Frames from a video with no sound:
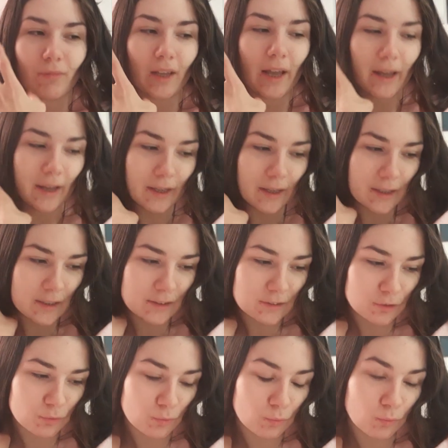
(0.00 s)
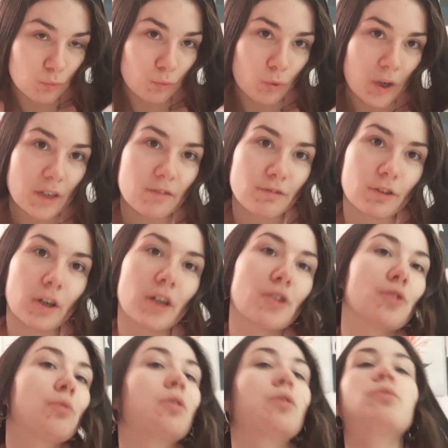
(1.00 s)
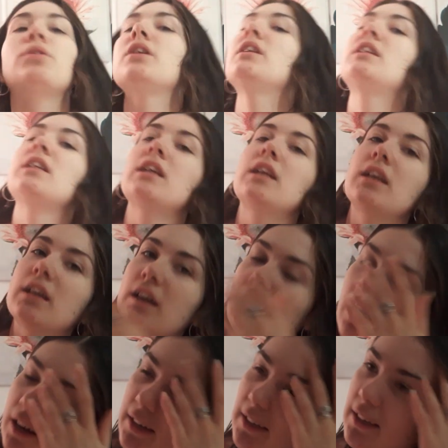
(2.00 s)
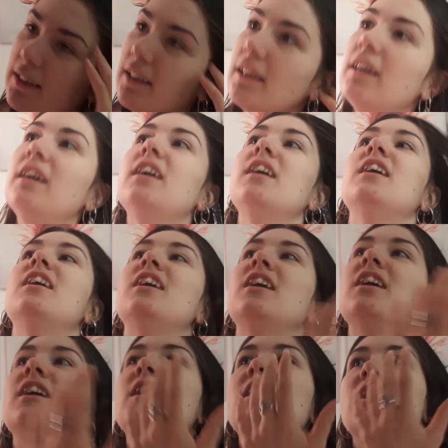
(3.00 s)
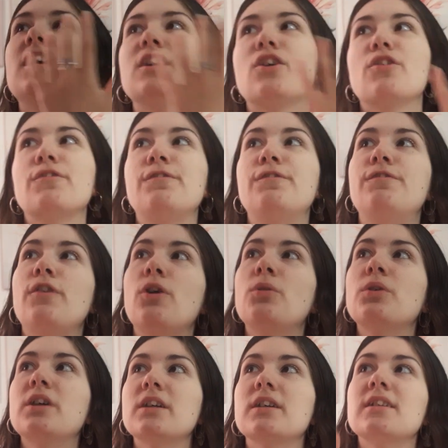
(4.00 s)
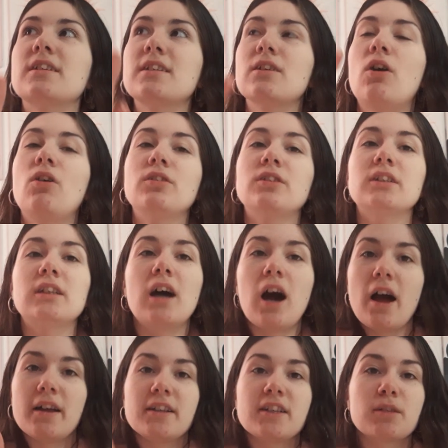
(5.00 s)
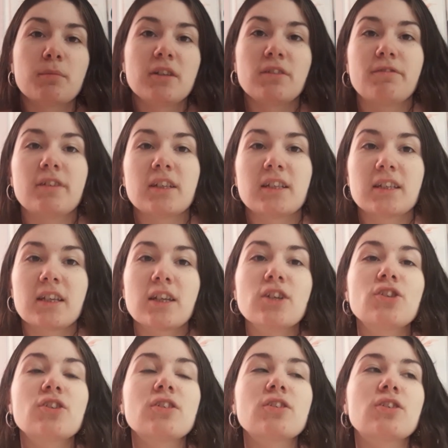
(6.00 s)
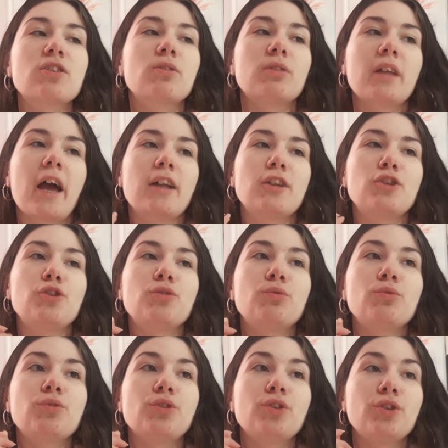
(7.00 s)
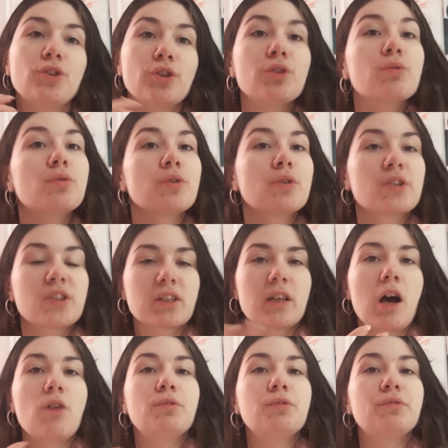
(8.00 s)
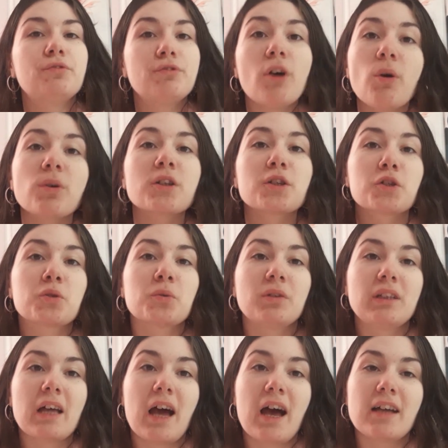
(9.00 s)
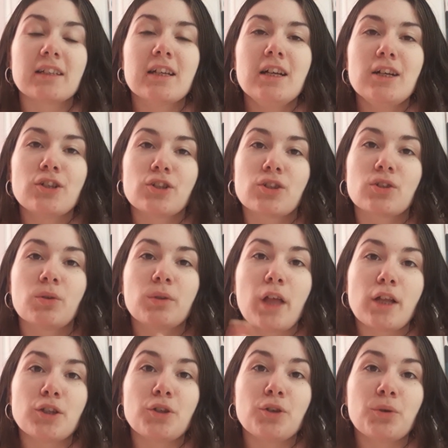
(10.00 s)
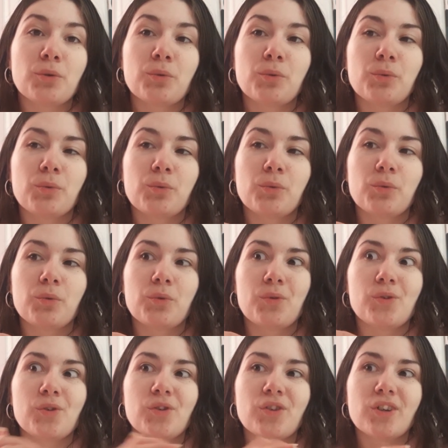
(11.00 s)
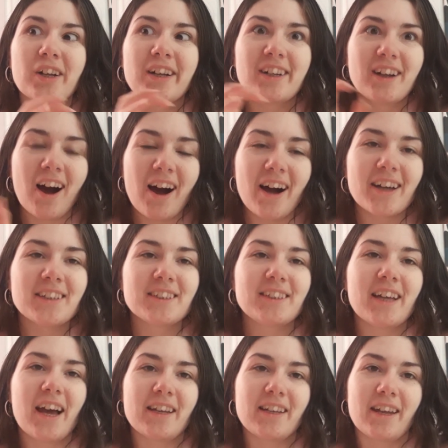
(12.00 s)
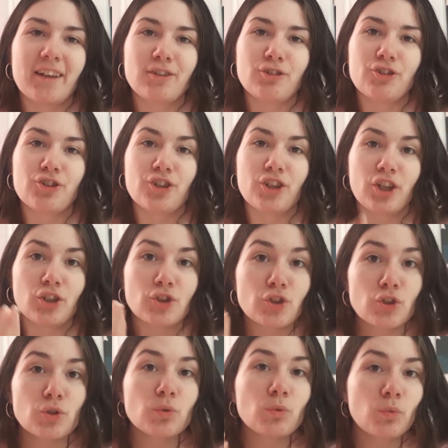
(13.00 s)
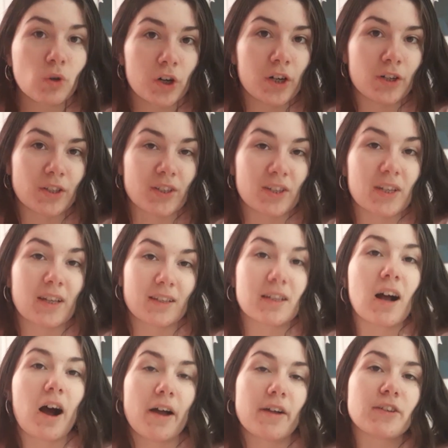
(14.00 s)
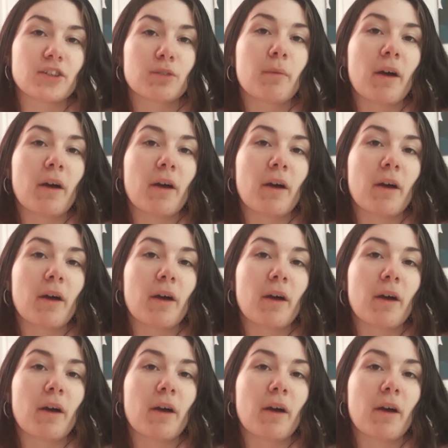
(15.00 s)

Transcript: And whenever I do a reading, I focus on the highest manifestation so that you you yourself focus on that so that you guide that energy towards its highest